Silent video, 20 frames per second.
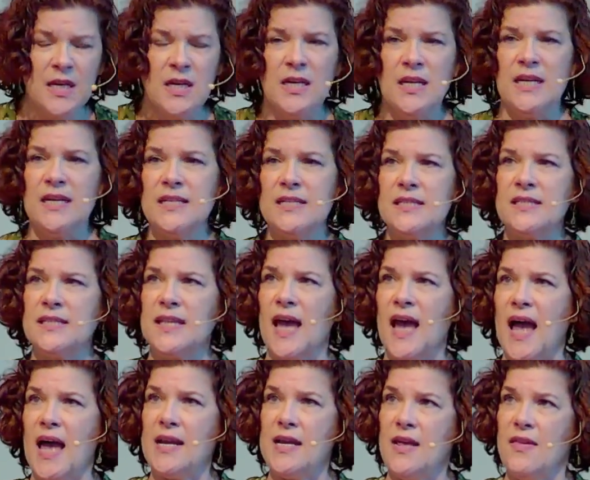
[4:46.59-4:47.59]
is
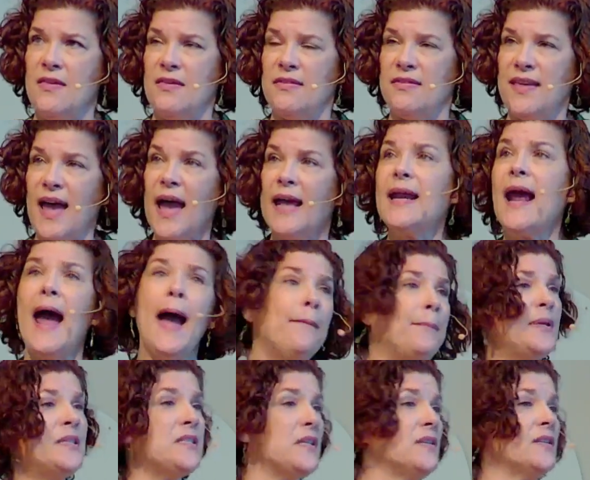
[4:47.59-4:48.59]
that
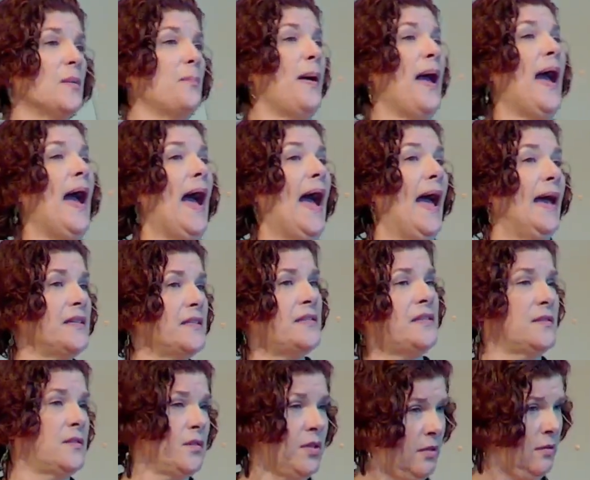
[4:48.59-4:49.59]
happened in the
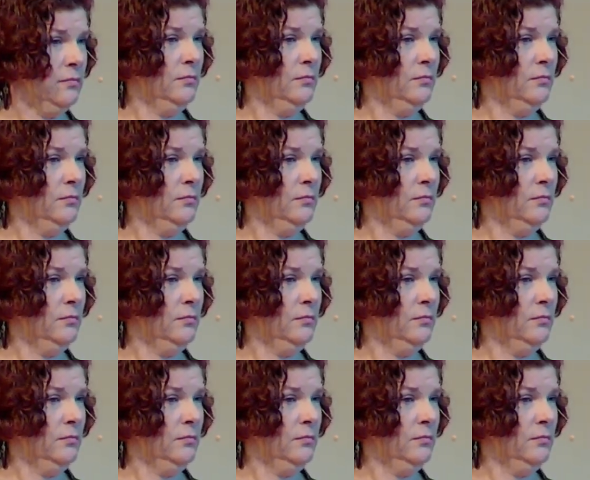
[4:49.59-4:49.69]
past.